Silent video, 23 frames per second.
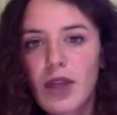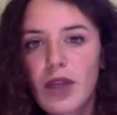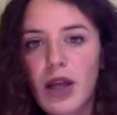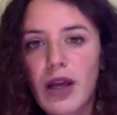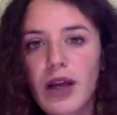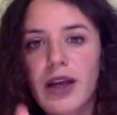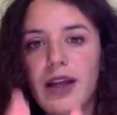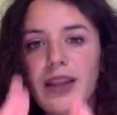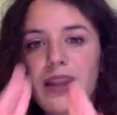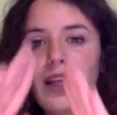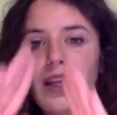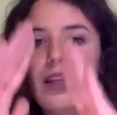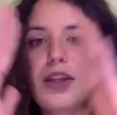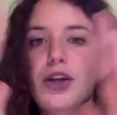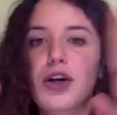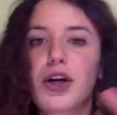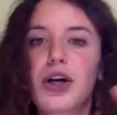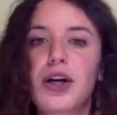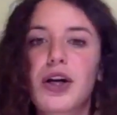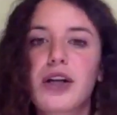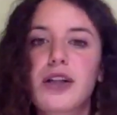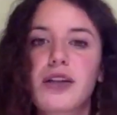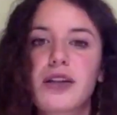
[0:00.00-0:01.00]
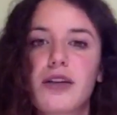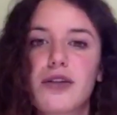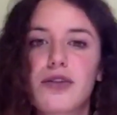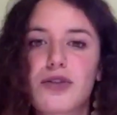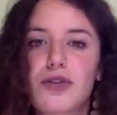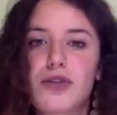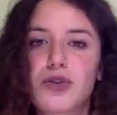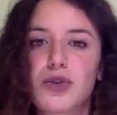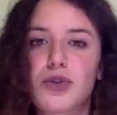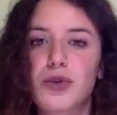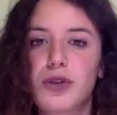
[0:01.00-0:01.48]
And then there are these
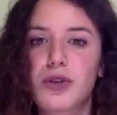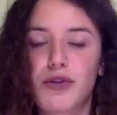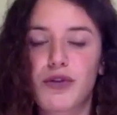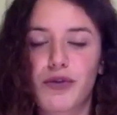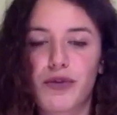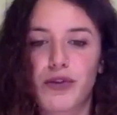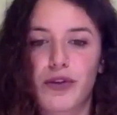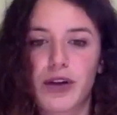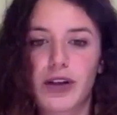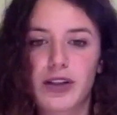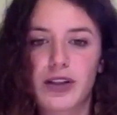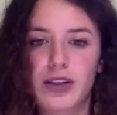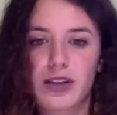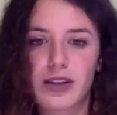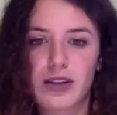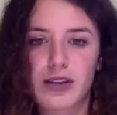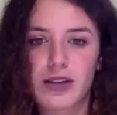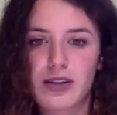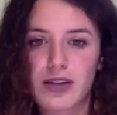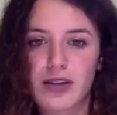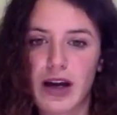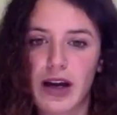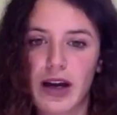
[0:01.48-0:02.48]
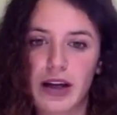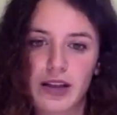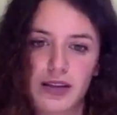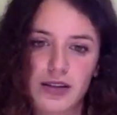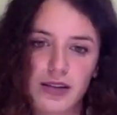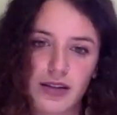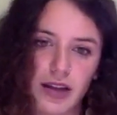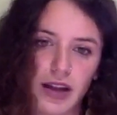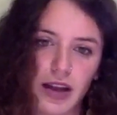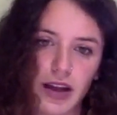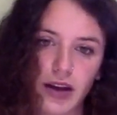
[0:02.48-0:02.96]
two different
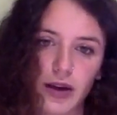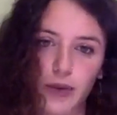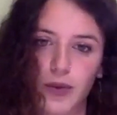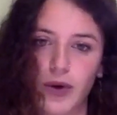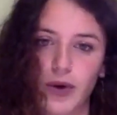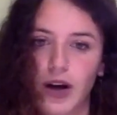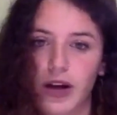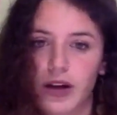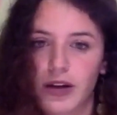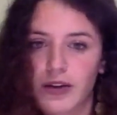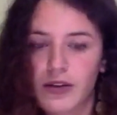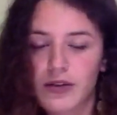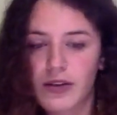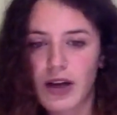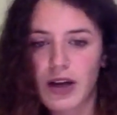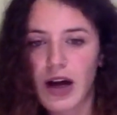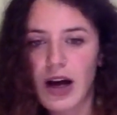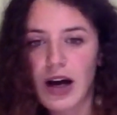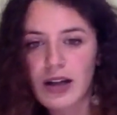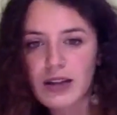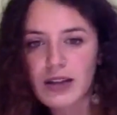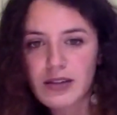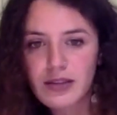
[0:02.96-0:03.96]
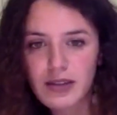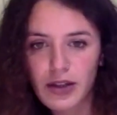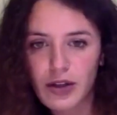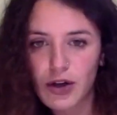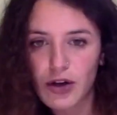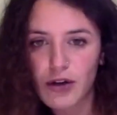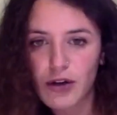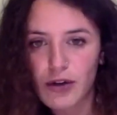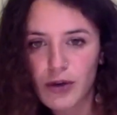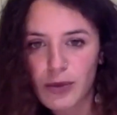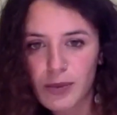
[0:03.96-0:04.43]
sides, like one
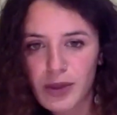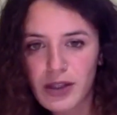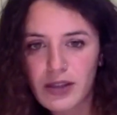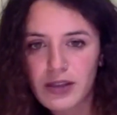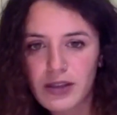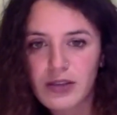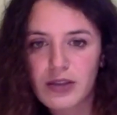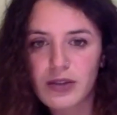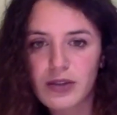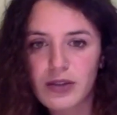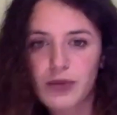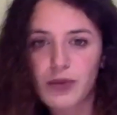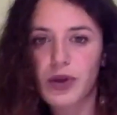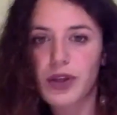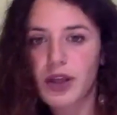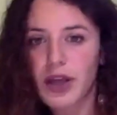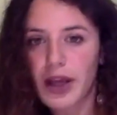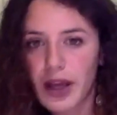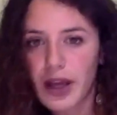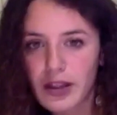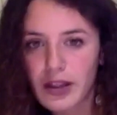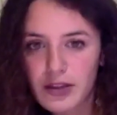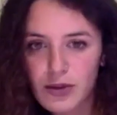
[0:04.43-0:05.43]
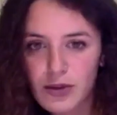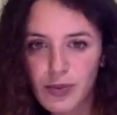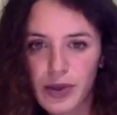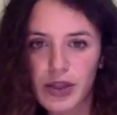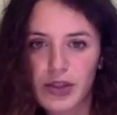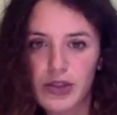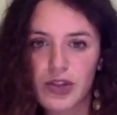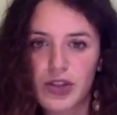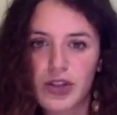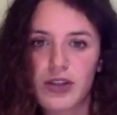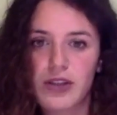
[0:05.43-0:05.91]
anti-government with hate
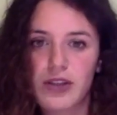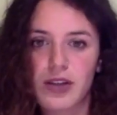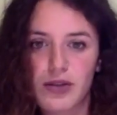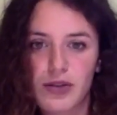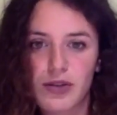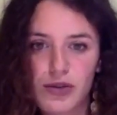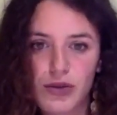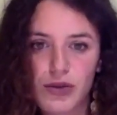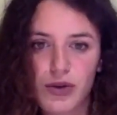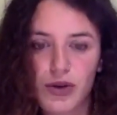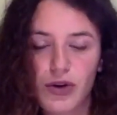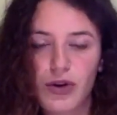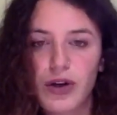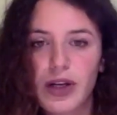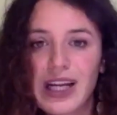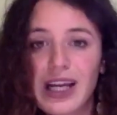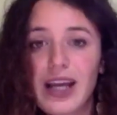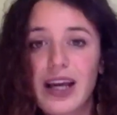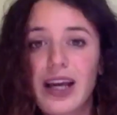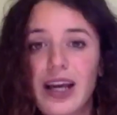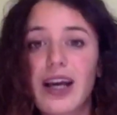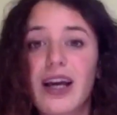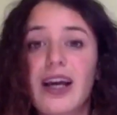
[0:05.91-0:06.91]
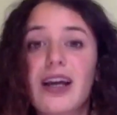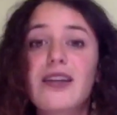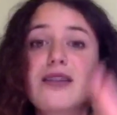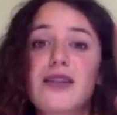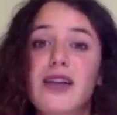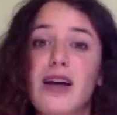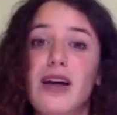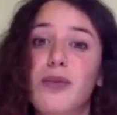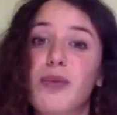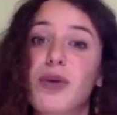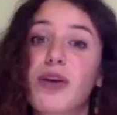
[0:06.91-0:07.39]
speeches and so on, and
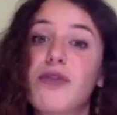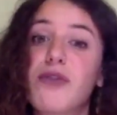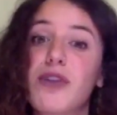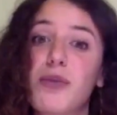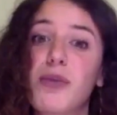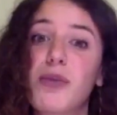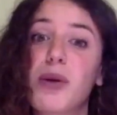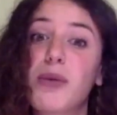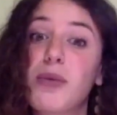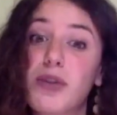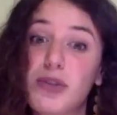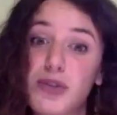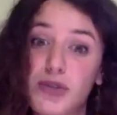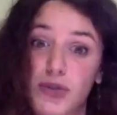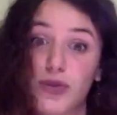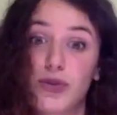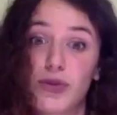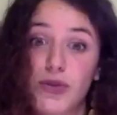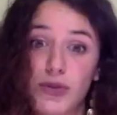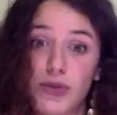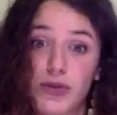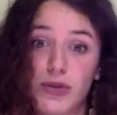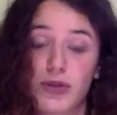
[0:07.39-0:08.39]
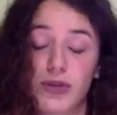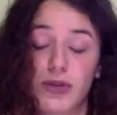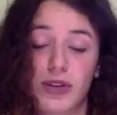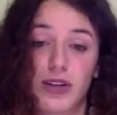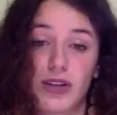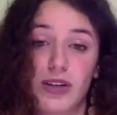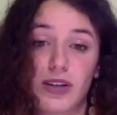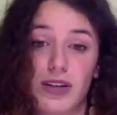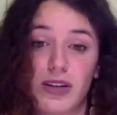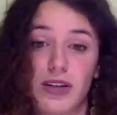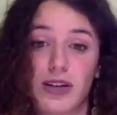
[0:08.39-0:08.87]
some even maybe too
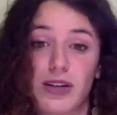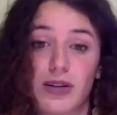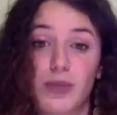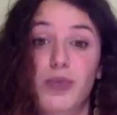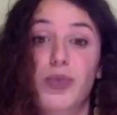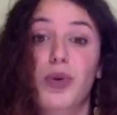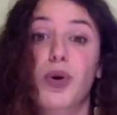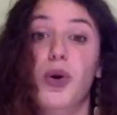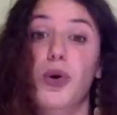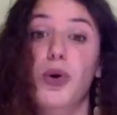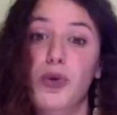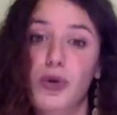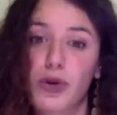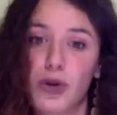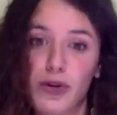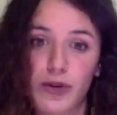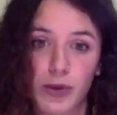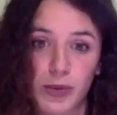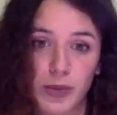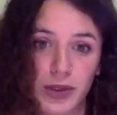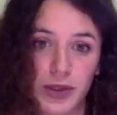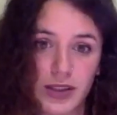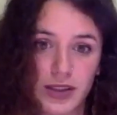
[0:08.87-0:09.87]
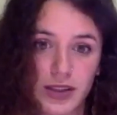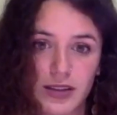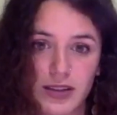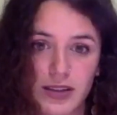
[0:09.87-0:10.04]
pro-government.